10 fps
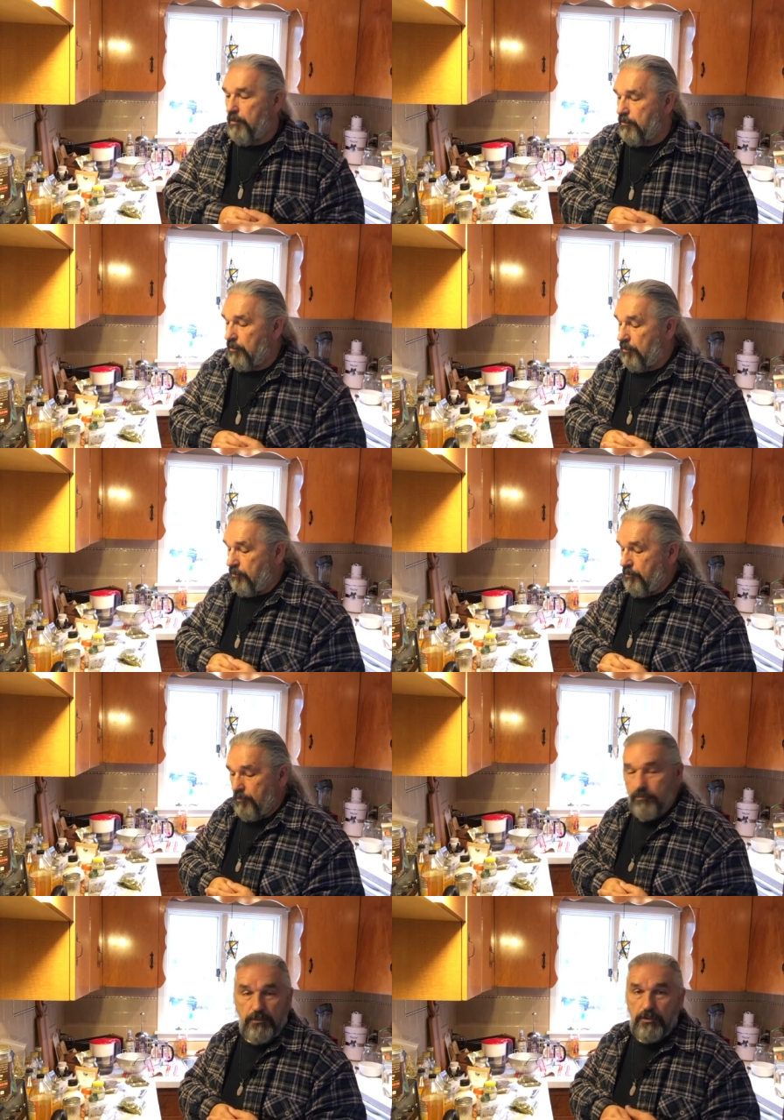So
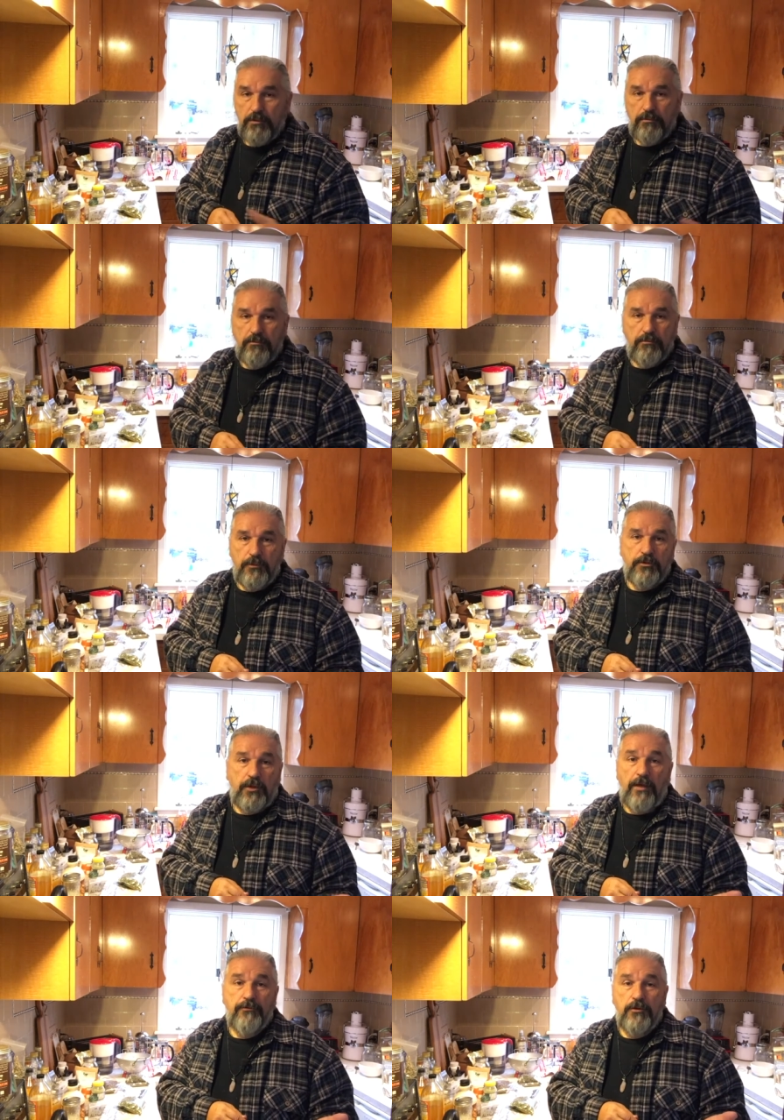this
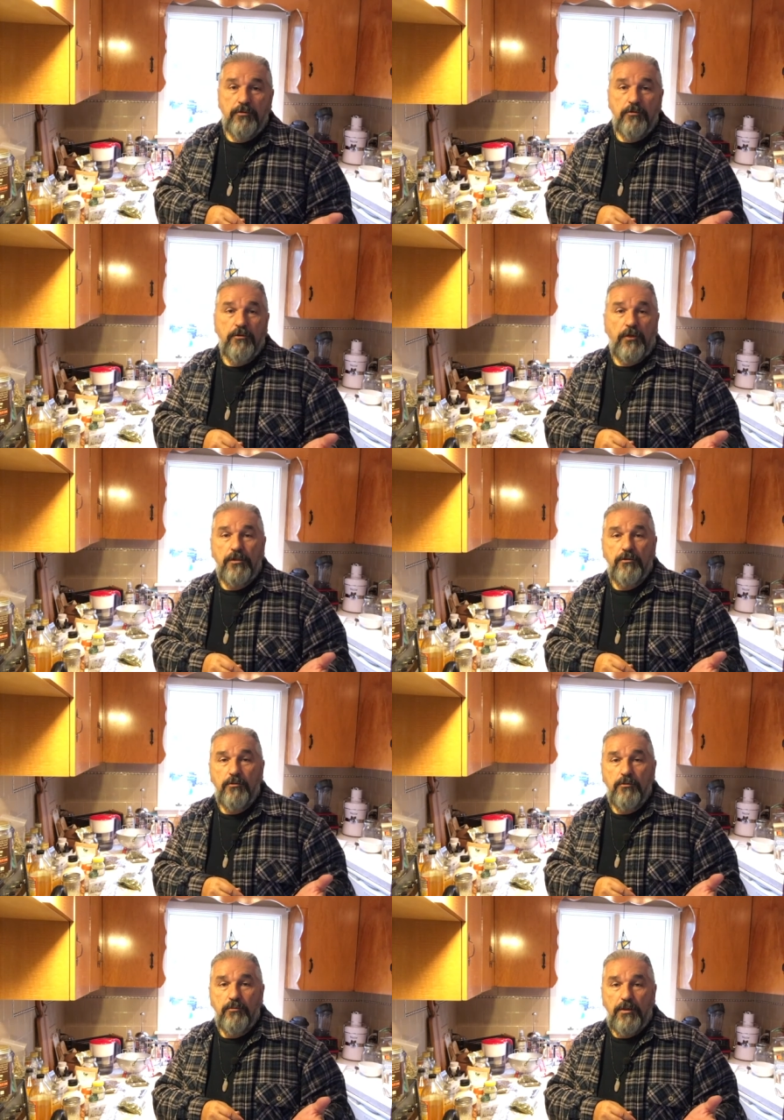afternoon, if I
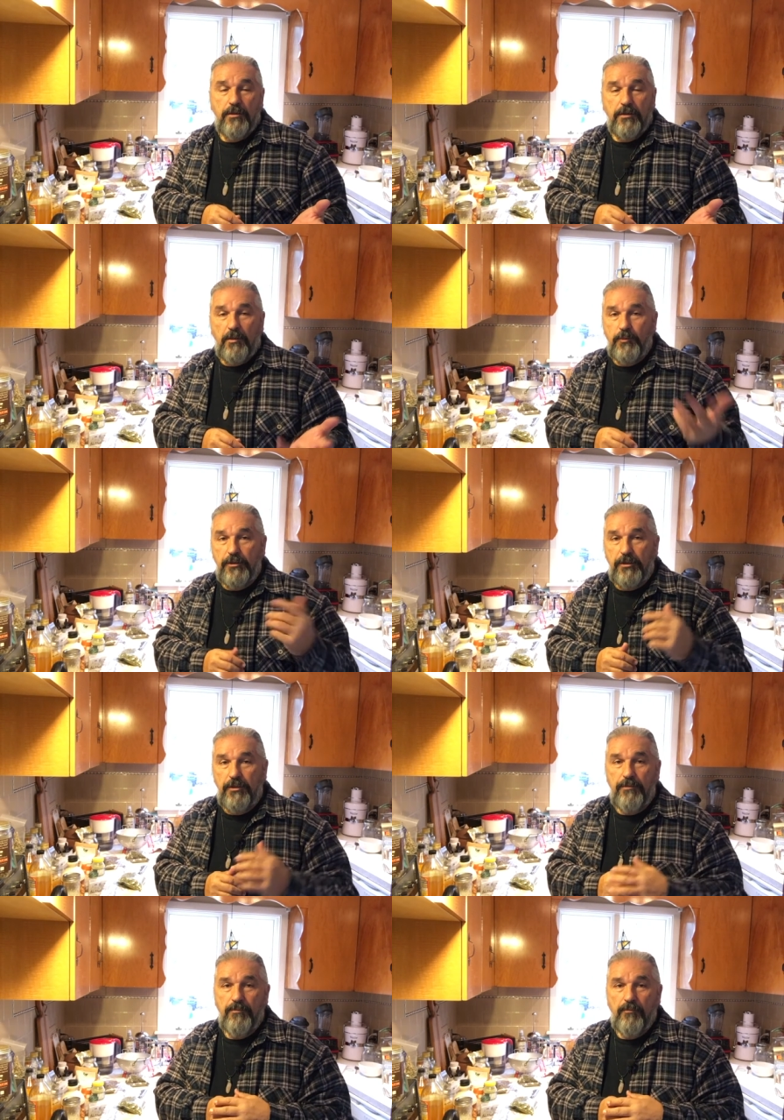do a cup of
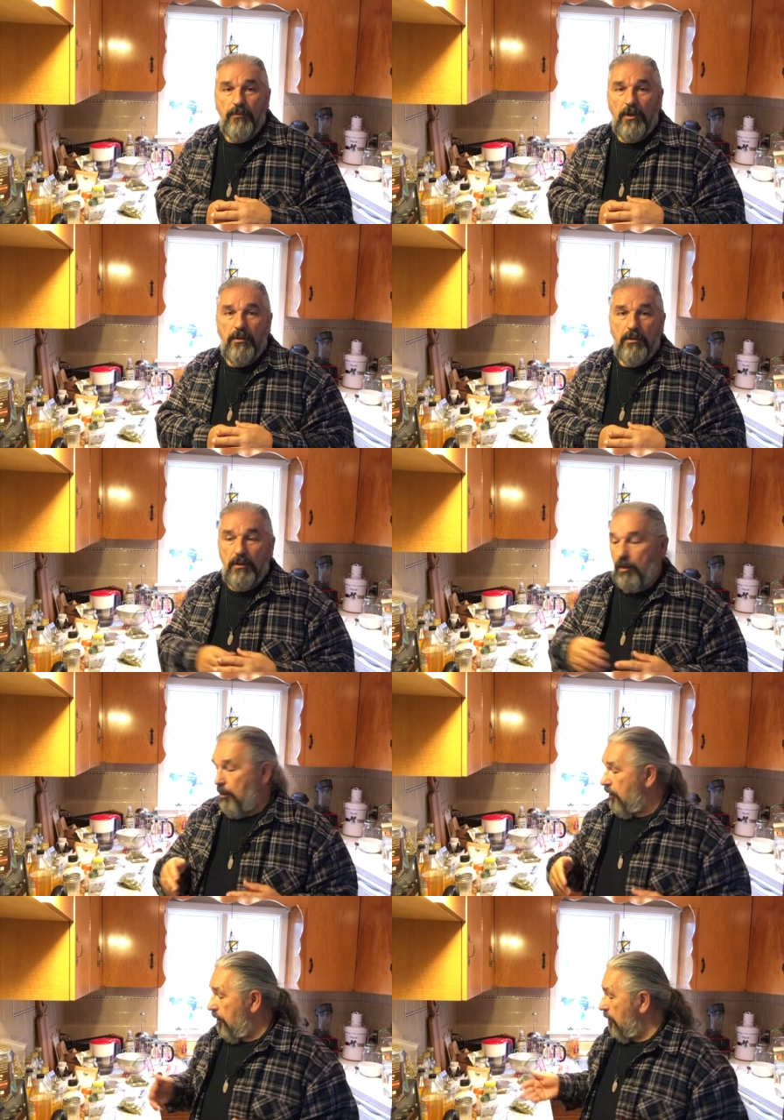tea,
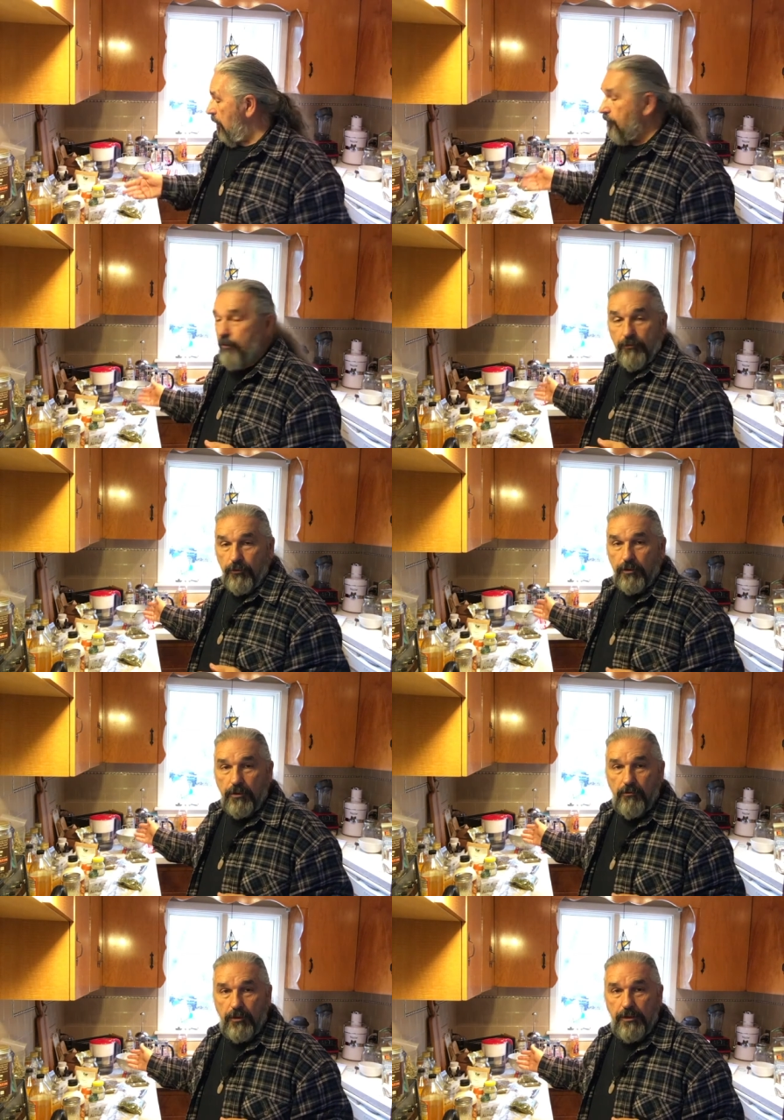it'll have different
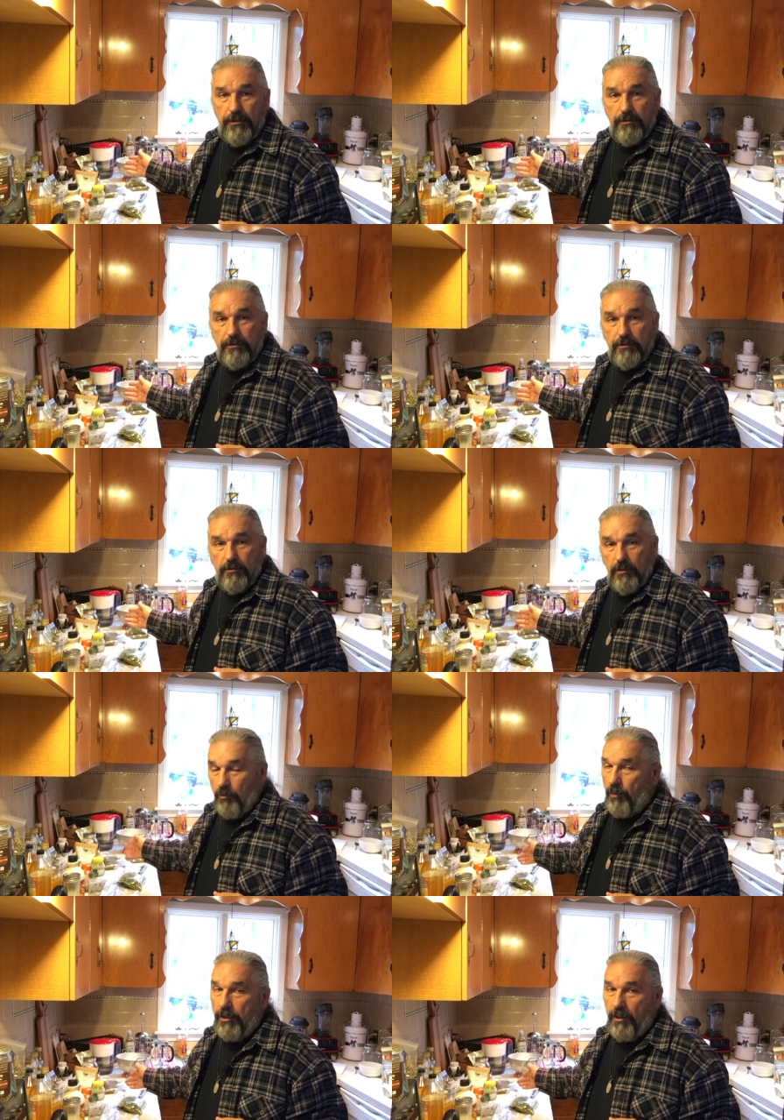ingredients. I
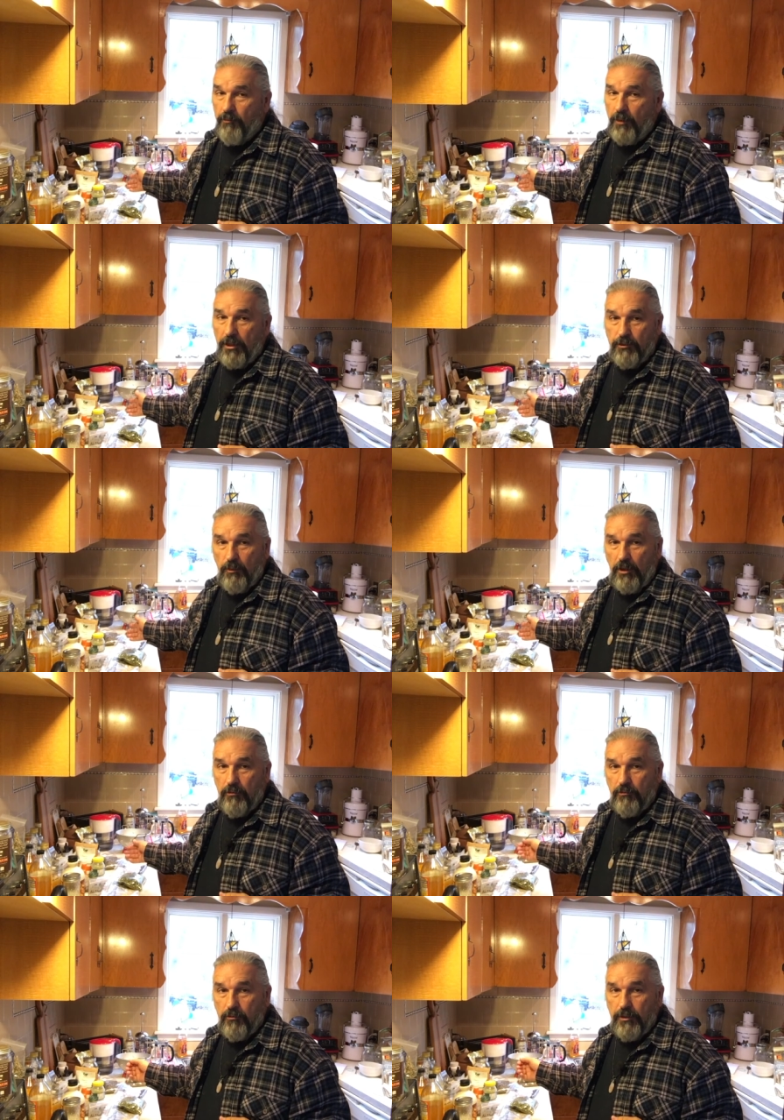might have
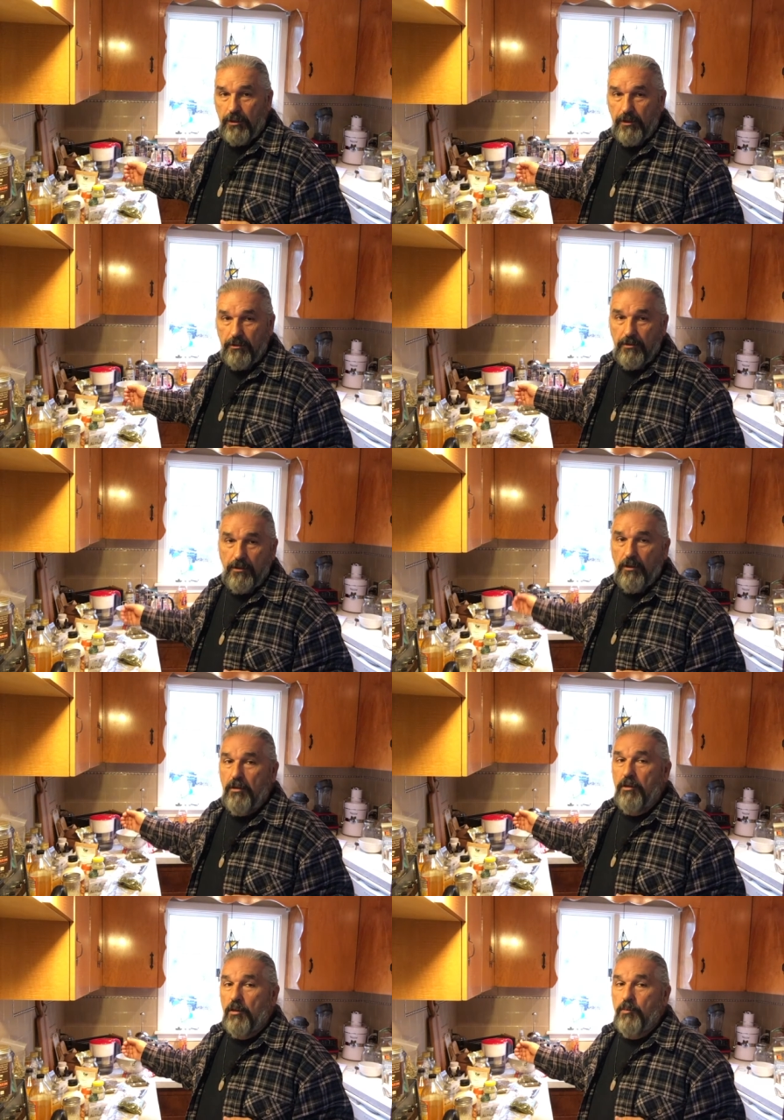marshmallow root again.
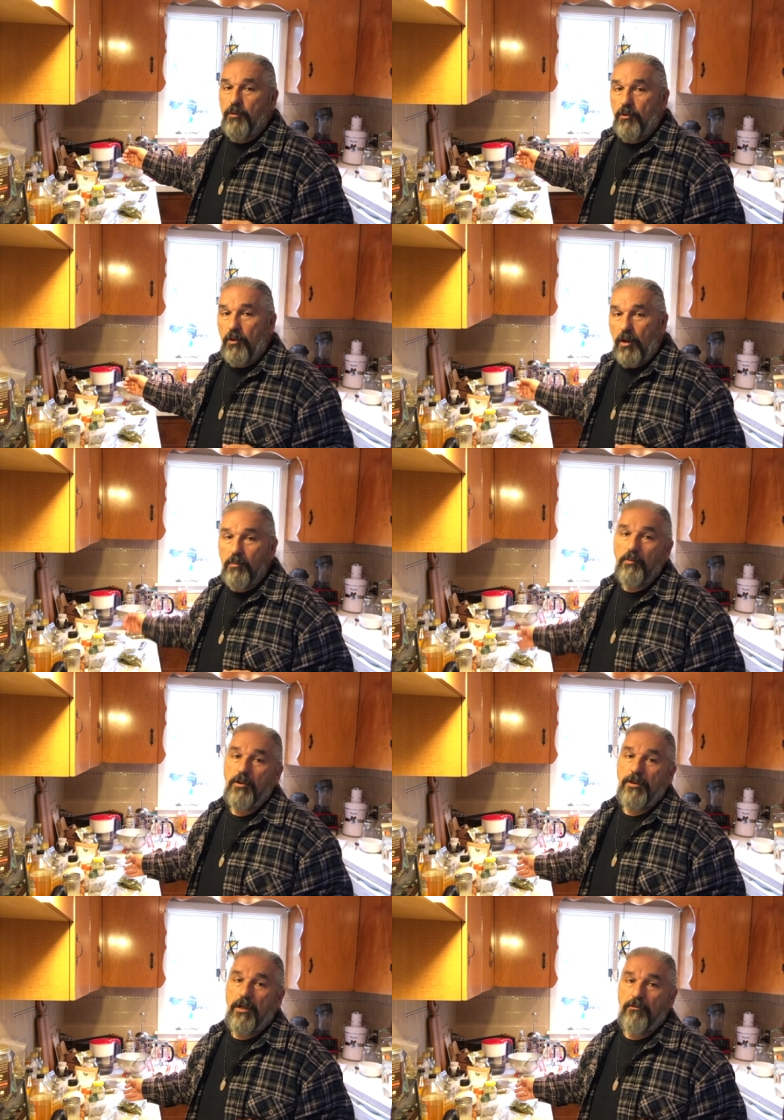It'll
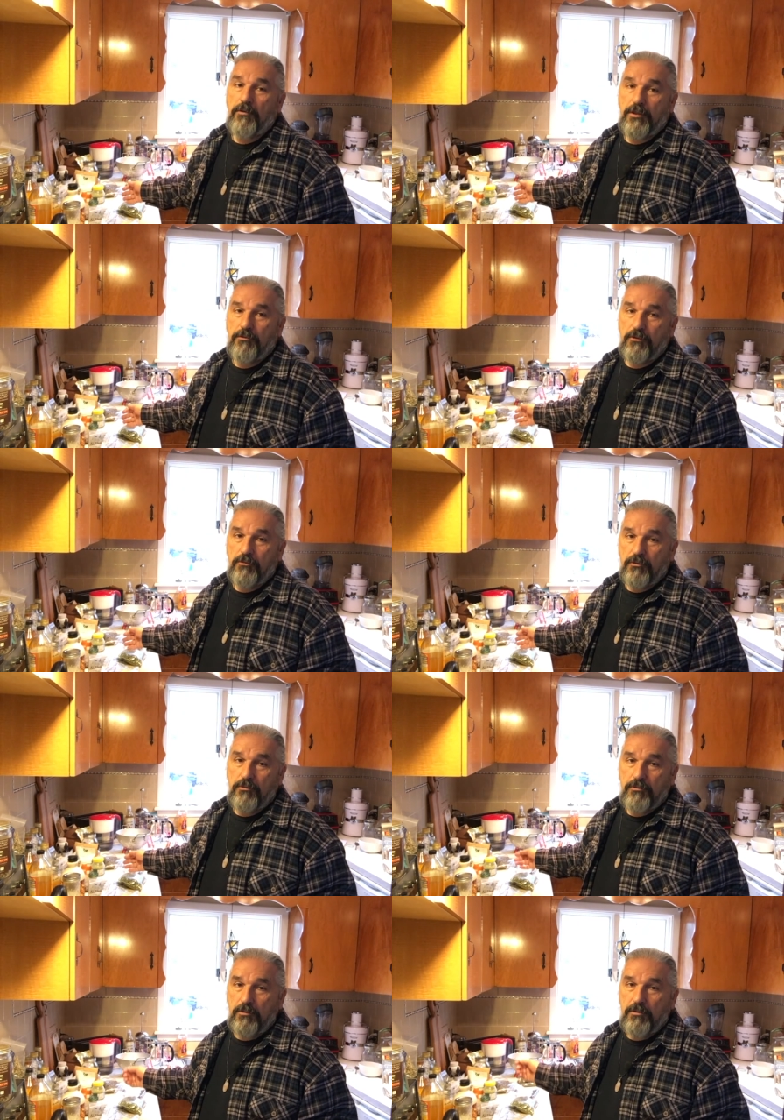probably have licorice root.